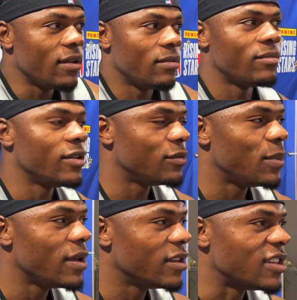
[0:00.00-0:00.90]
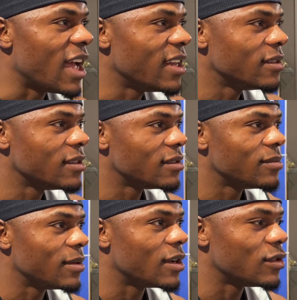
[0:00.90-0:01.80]
two? It's been a challenge
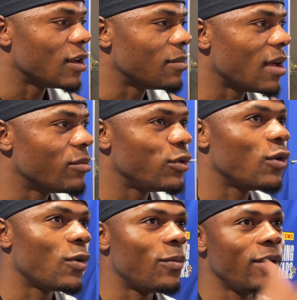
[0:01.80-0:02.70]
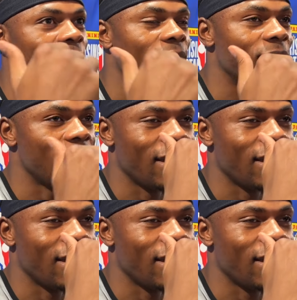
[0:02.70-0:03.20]
because sometimes you go be I